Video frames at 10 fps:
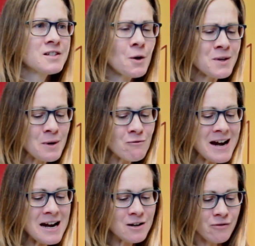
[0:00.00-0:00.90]
so as we
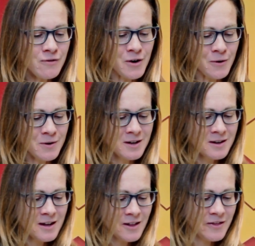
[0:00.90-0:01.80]
read through
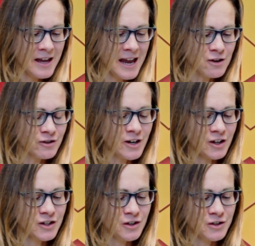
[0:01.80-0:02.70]
the
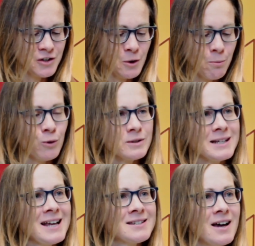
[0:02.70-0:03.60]
introduction to Paul's
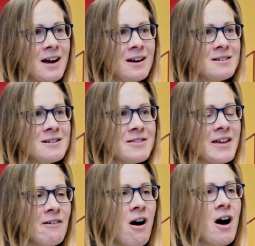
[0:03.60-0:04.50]
letter,
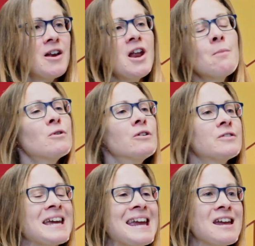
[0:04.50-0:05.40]
there are a number of
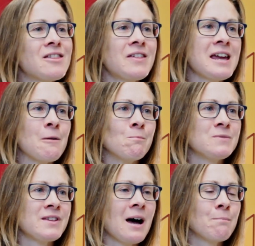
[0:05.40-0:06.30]
key themes
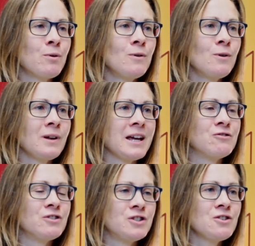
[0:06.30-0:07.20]
that Paul
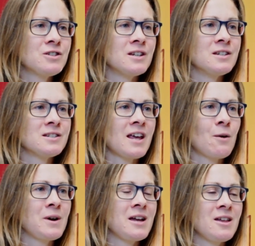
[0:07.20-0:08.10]
introduces that
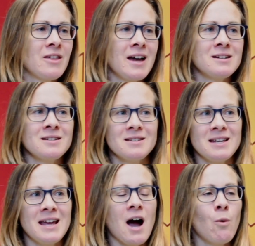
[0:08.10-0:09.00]
we then
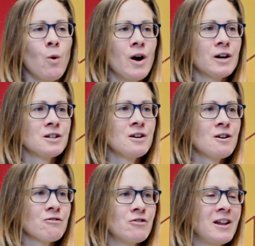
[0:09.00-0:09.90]
see outworked
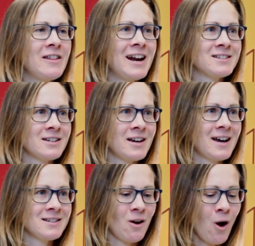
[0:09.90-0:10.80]
through the letter
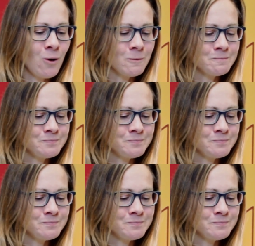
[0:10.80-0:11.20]
as a whole.